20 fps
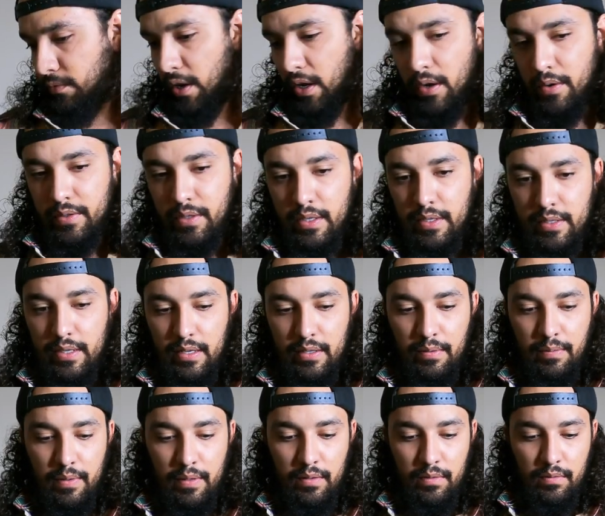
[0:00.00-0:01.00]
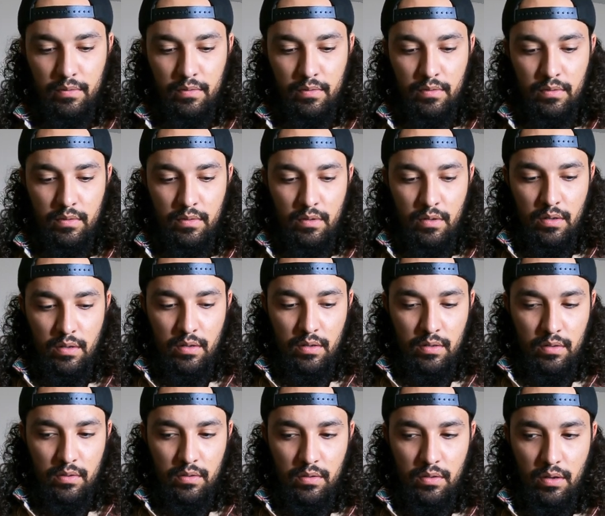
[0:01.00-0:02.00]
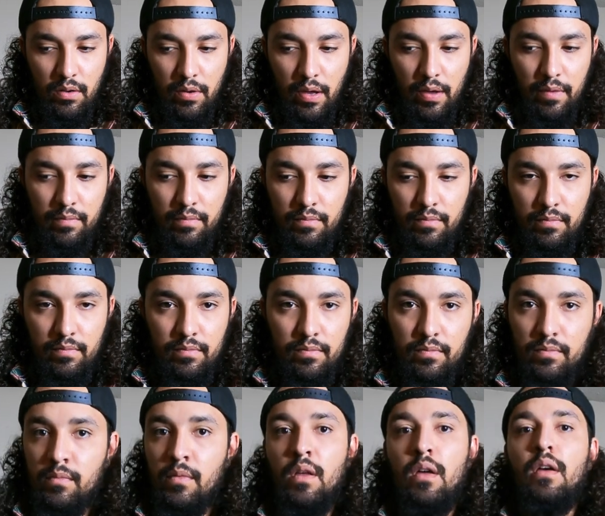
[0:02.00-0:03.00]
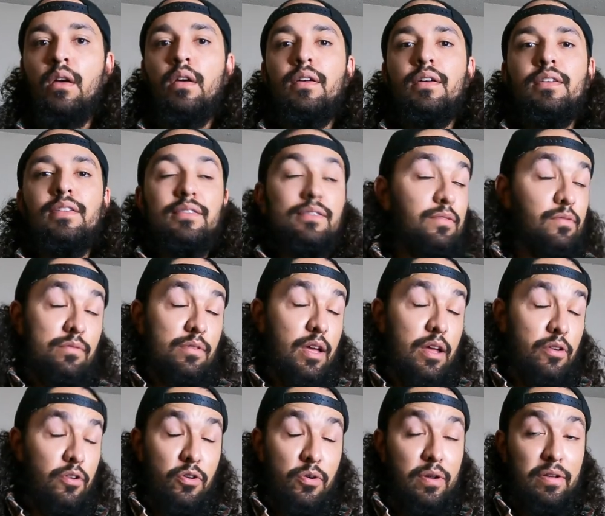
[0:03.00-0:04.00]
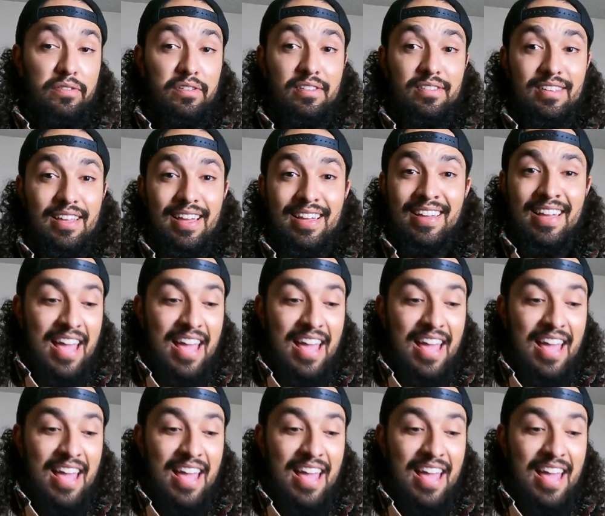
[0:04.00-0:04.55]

Fuck, I was gonna say something. Okay. I don't know what I was gonna say.